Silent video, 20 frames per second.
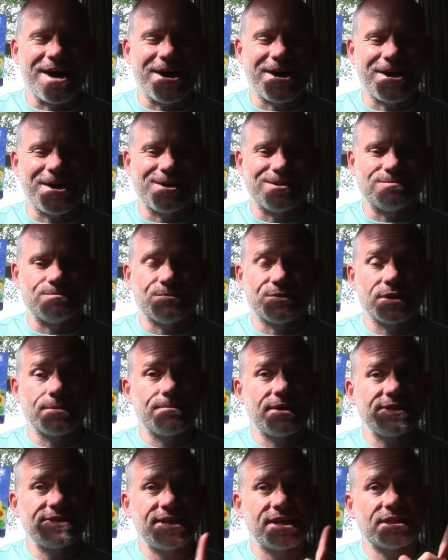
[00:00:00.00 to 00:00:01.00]
um, it
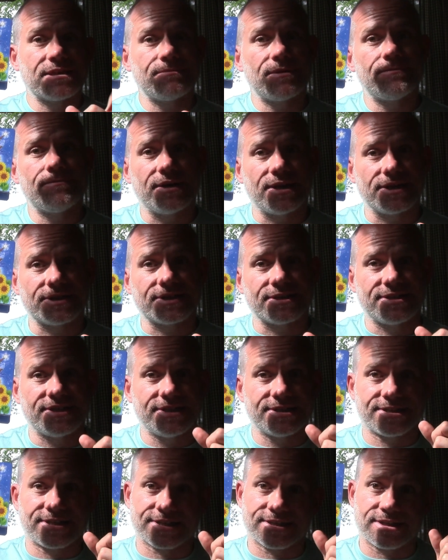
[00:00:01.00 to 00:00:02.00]
might take them a minute to
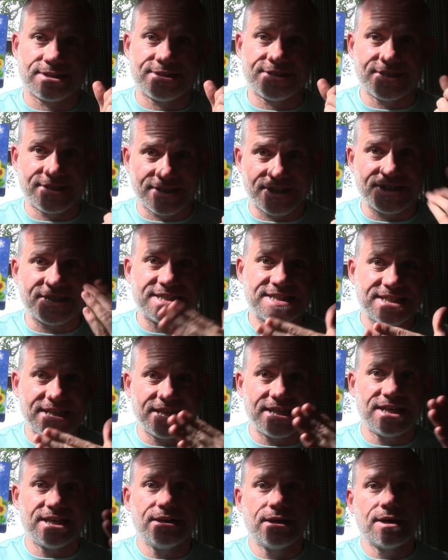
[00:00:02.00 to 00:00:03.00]
see, to
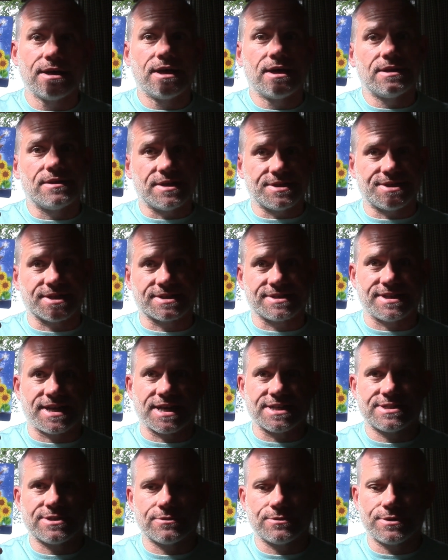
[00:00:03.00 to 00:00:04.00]
see the
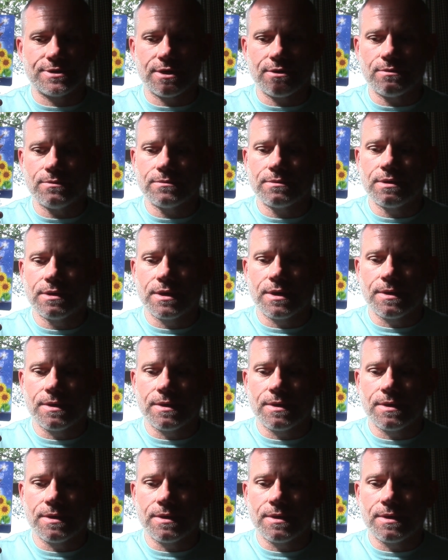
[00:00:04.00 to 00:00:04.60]
success. So don't